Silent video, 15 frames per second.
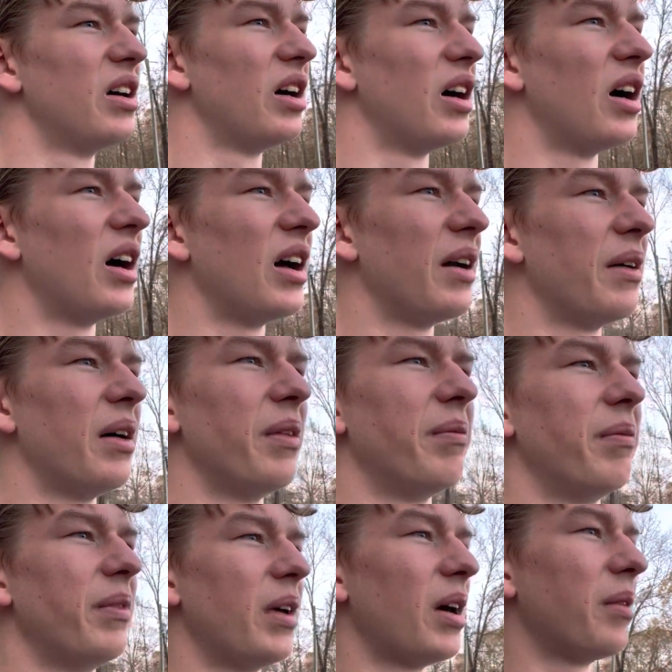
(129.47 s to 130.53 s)
I'm
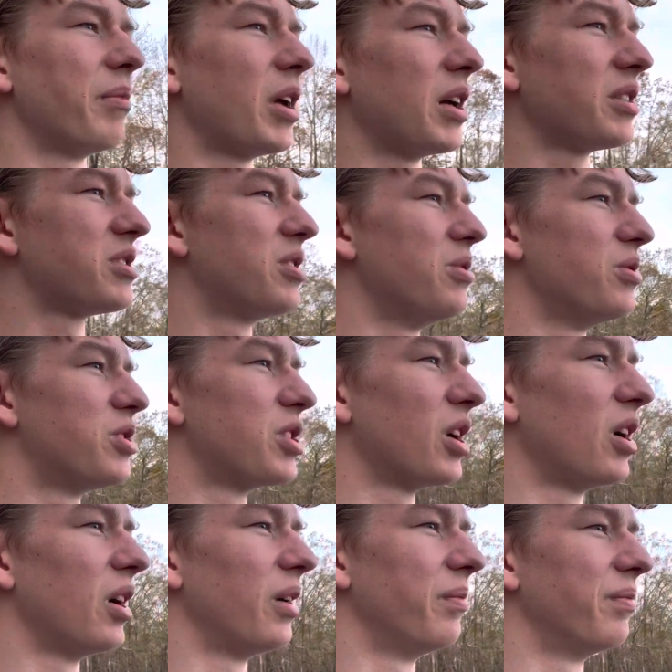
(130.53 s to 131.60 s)
not too
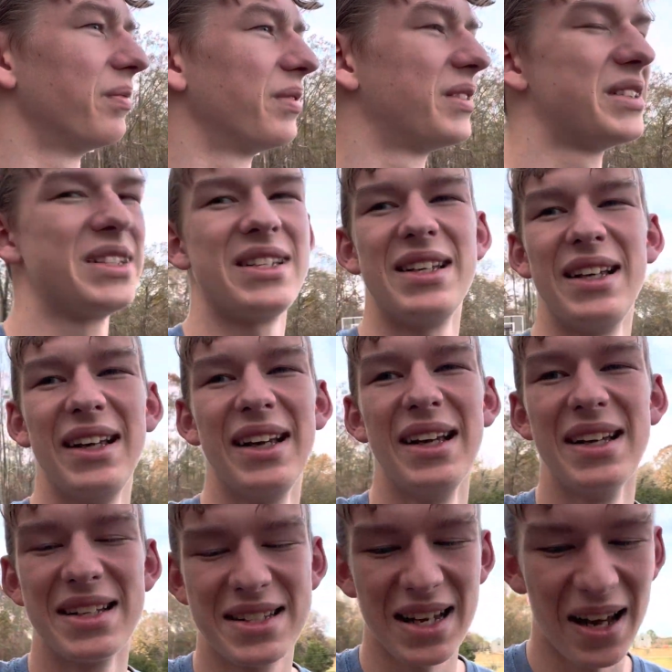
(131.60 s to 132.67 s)
sure.
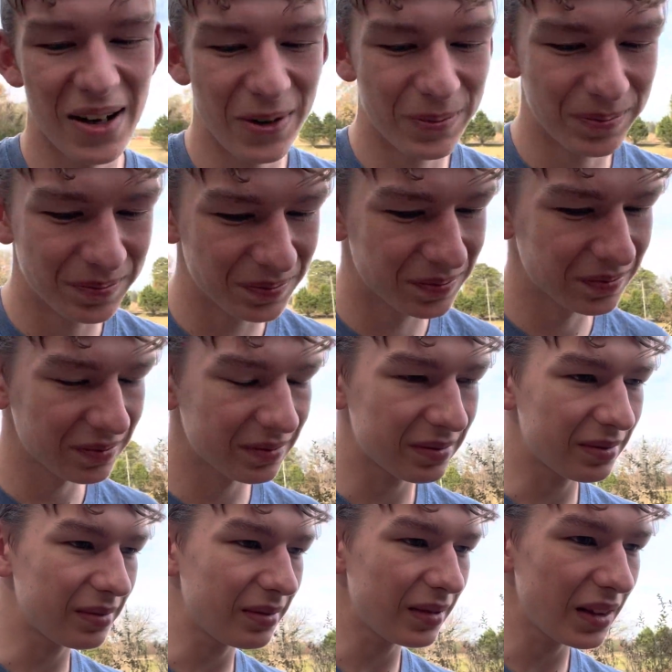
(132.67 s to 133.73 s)
So,
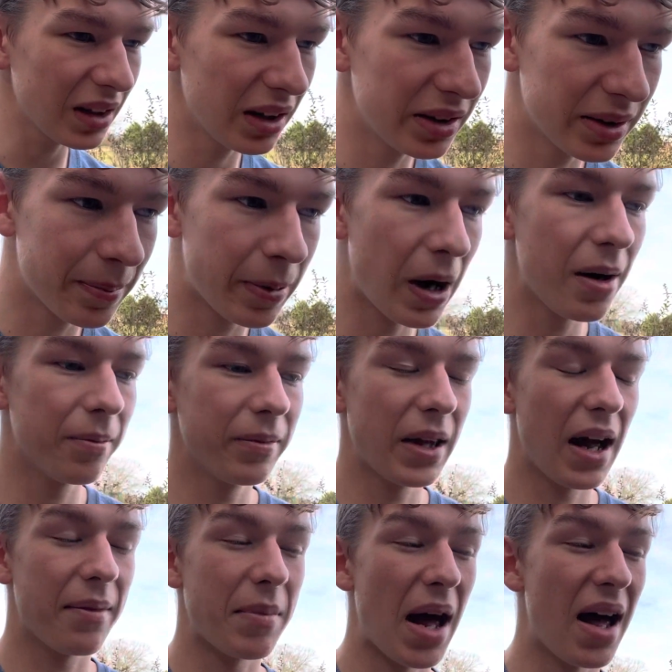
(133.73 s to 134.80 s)
the problem that
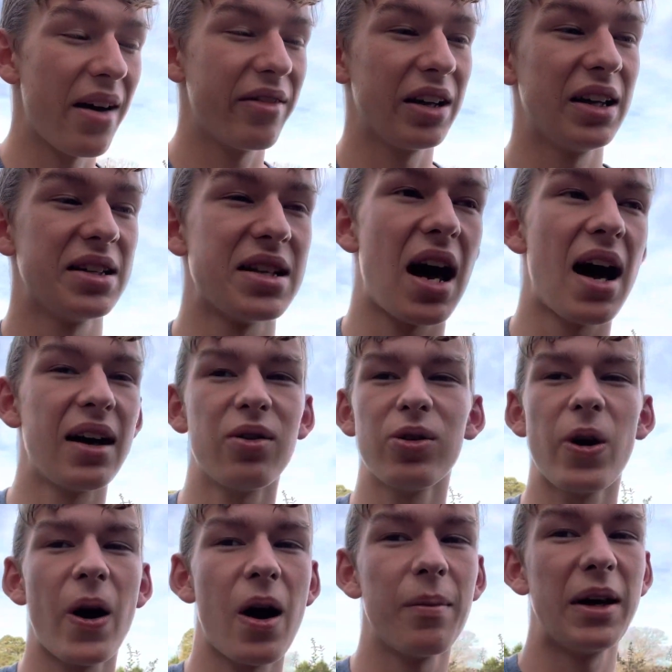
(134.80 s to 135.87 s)
I'm having is I don't know
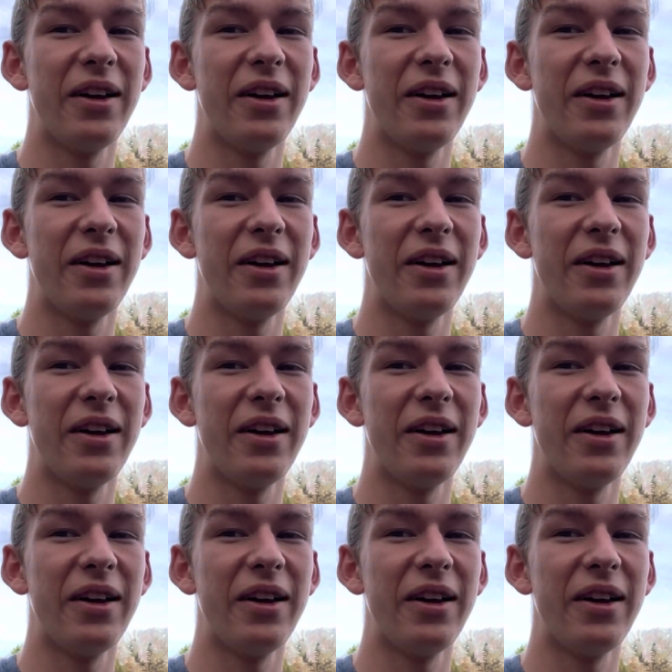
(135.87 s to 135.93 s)
how many